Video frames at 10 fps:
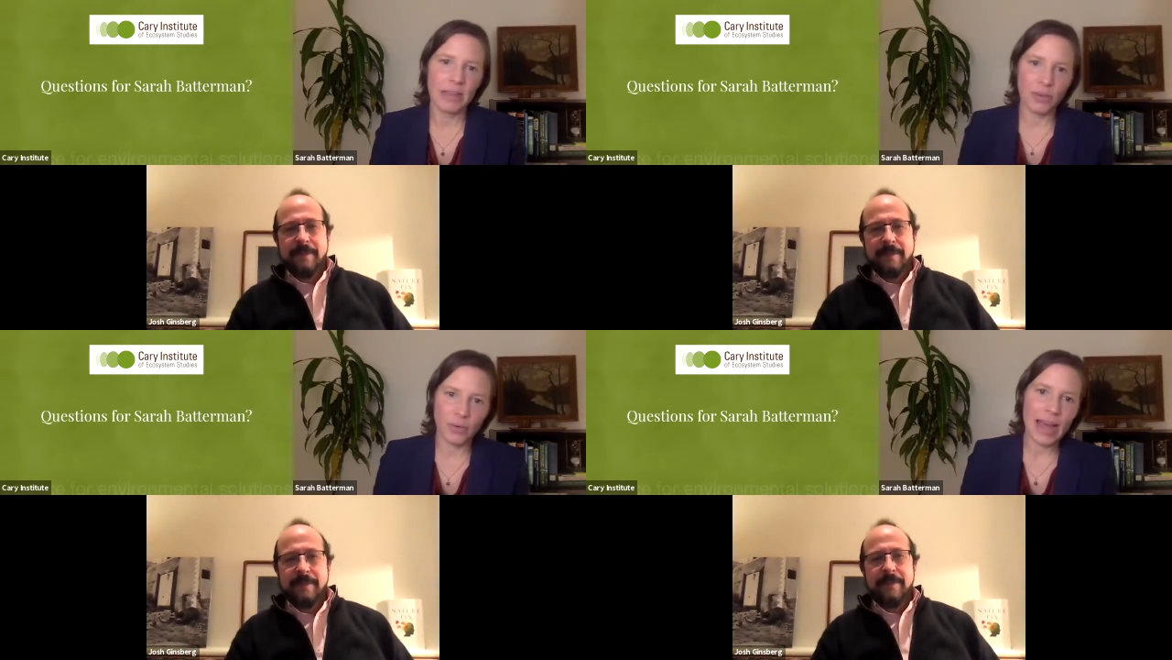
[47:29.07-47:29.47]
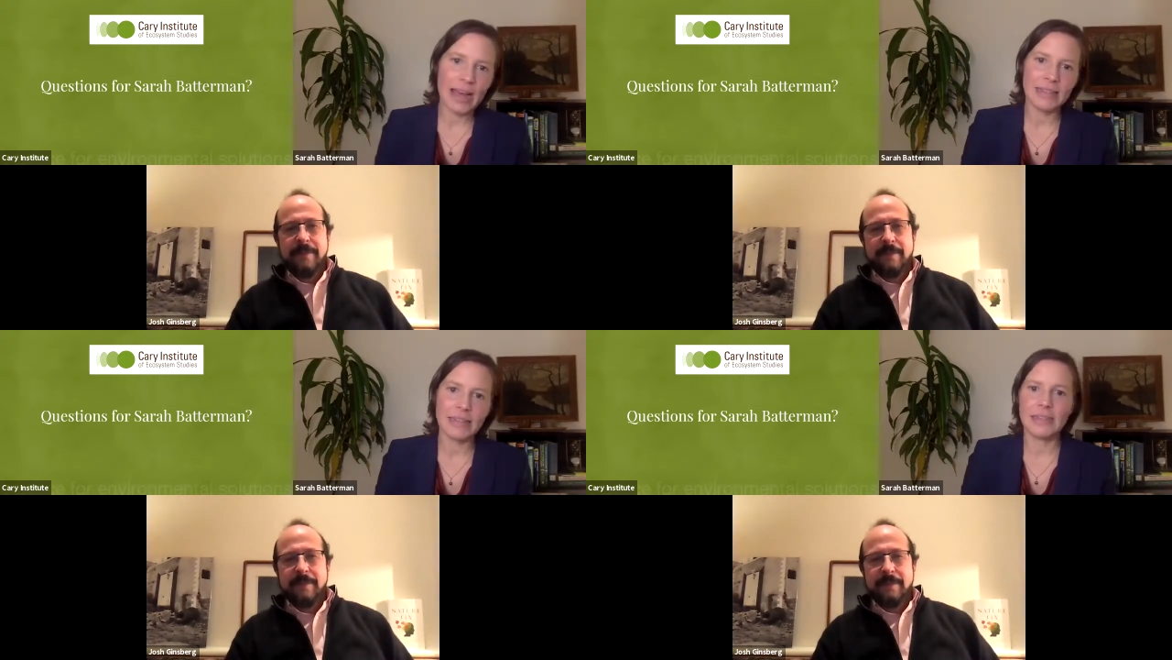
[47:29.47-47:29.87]
Speaker 1: U
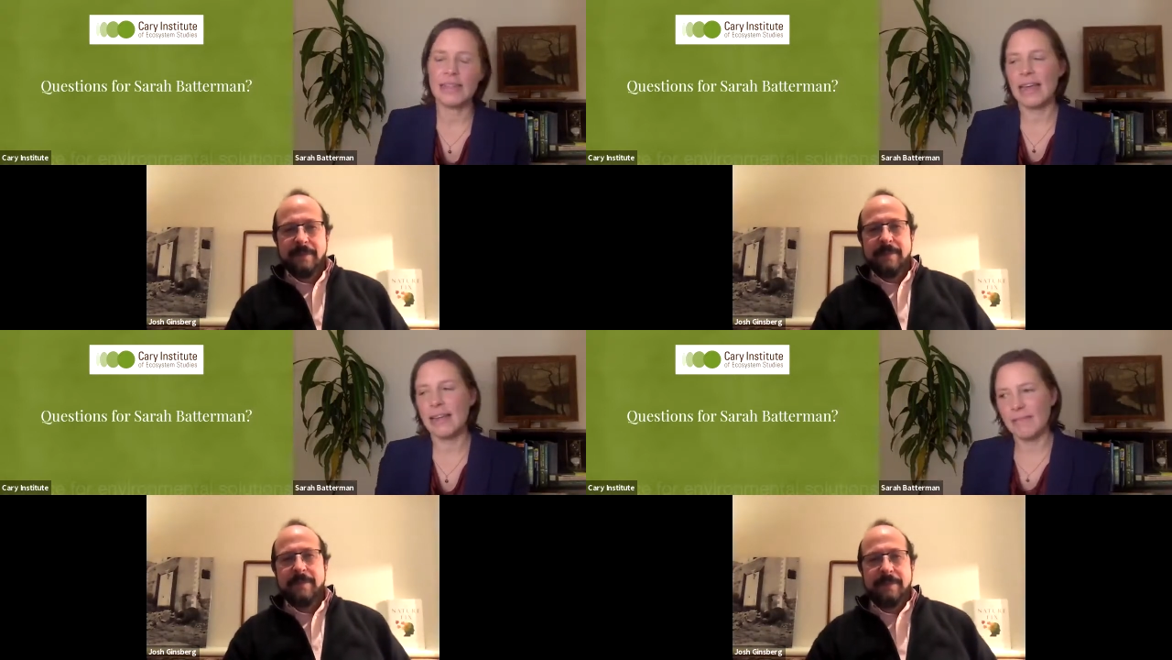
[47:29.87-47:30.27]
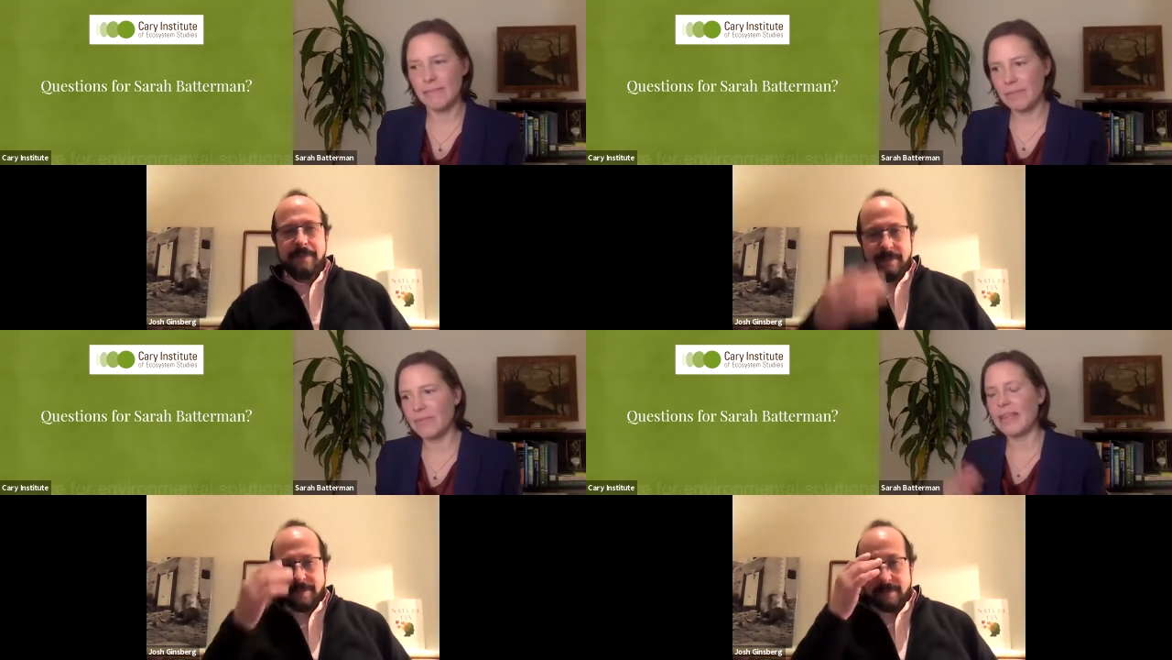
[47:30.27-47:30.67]
S,
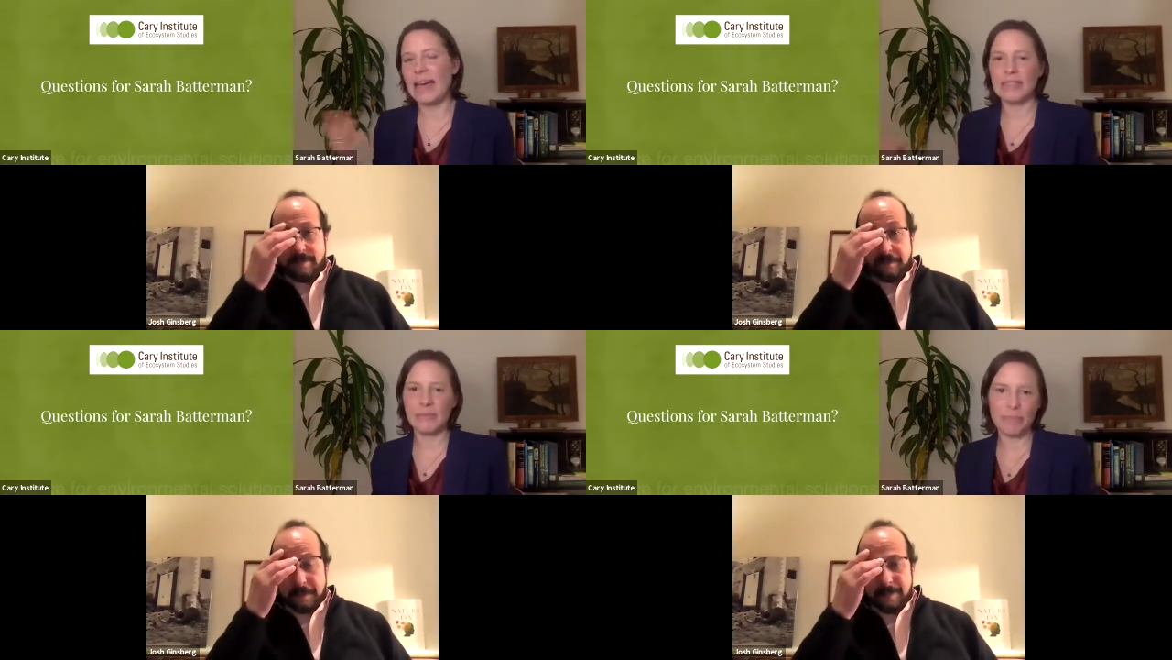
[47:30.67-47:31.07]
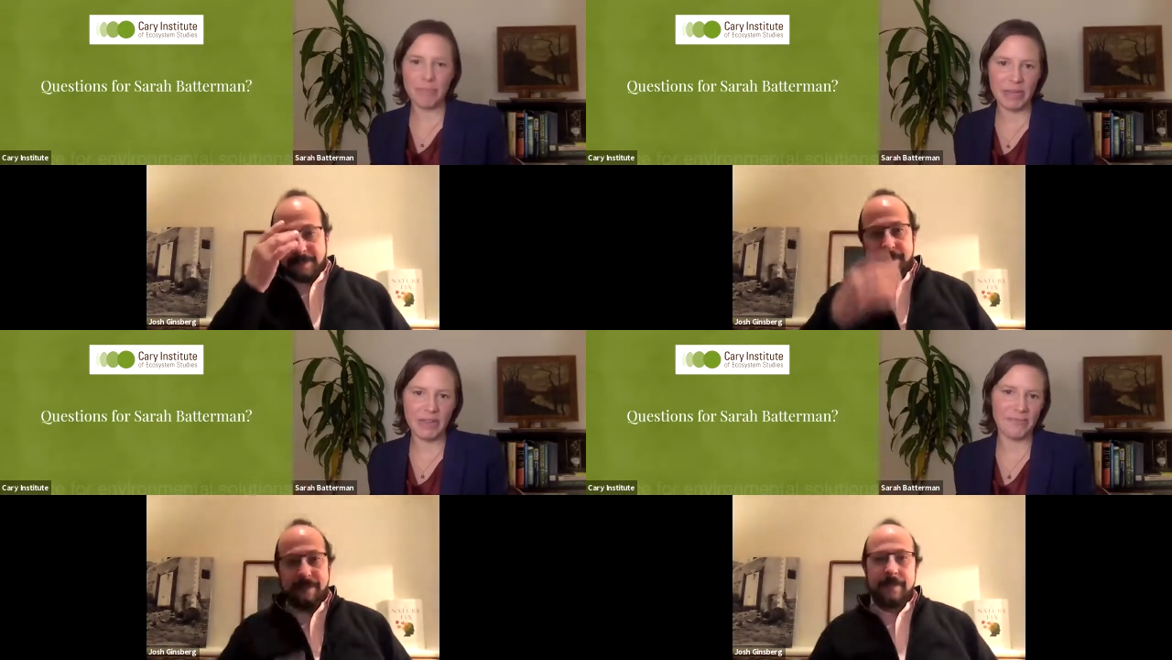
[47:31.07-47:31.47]
then that's
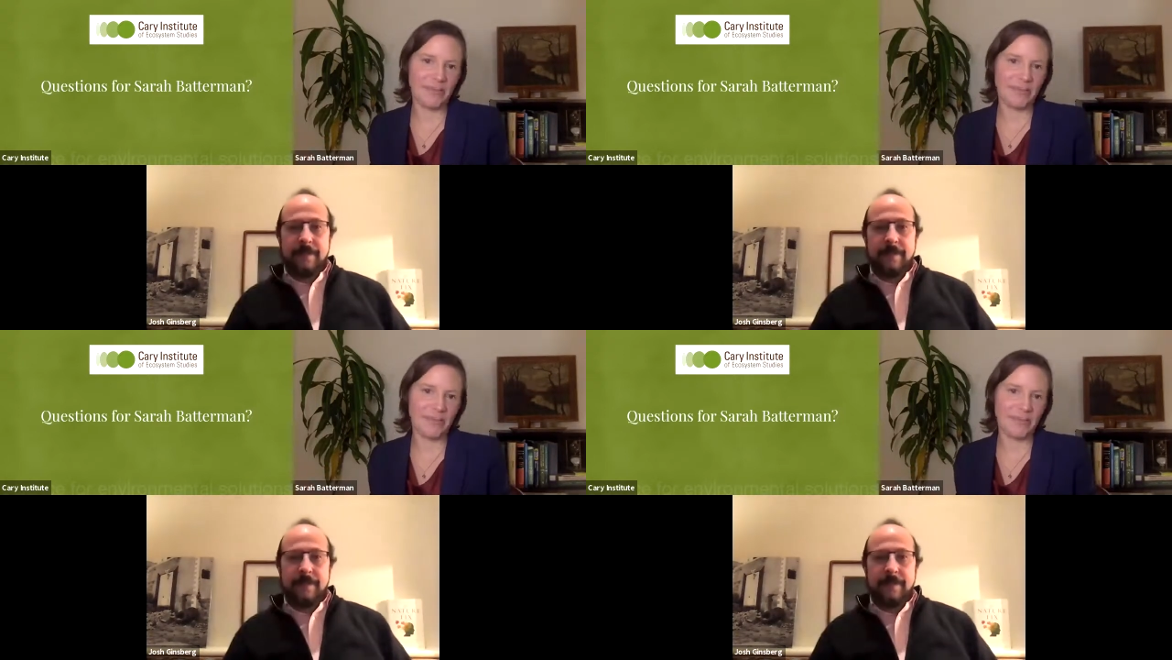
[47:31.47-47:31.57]
beef